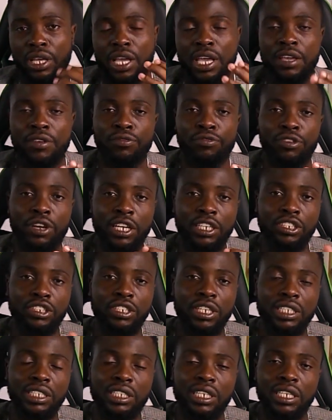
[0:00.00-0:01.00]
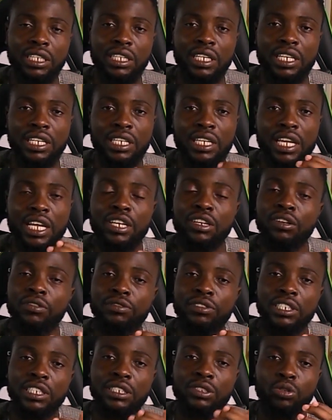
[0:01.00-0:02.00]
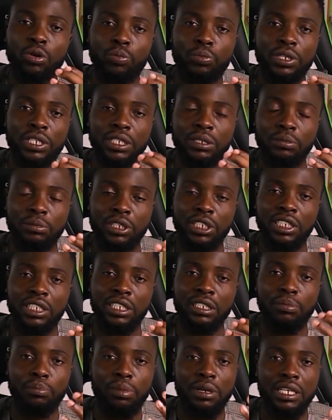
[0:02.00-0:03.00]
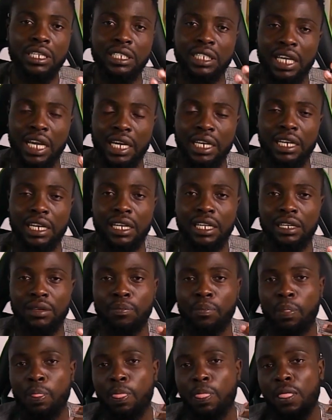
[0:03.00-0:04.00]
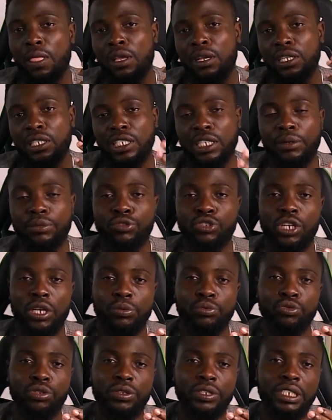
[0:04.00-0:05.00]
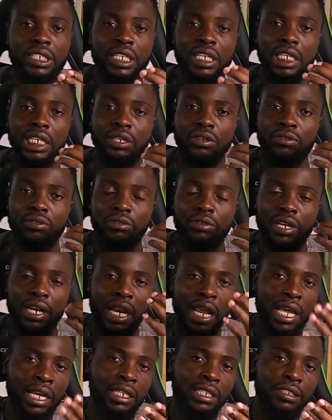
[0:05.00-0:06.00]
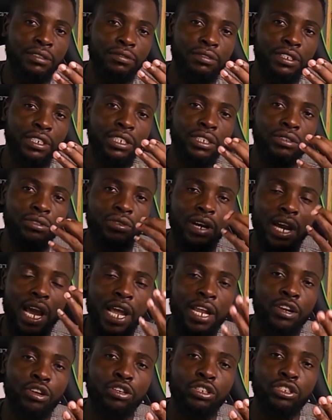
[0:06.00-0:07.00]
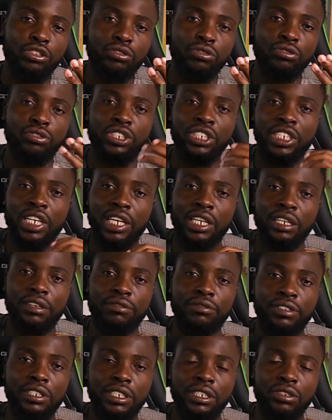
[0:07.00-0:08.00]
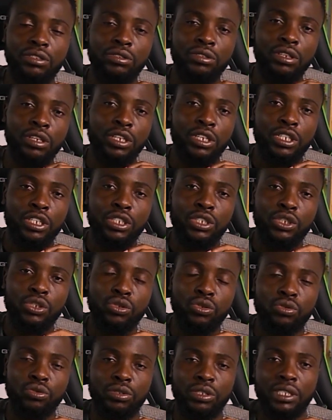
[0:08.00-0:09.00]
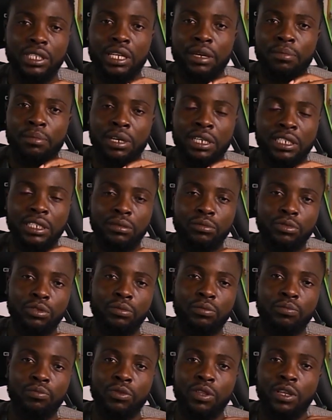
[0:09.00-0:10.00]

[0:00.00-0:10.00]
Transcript: If you are interested in any of these topics mentioned, please kindly subscribe to our channel, like the video, and also share the video to the maximum.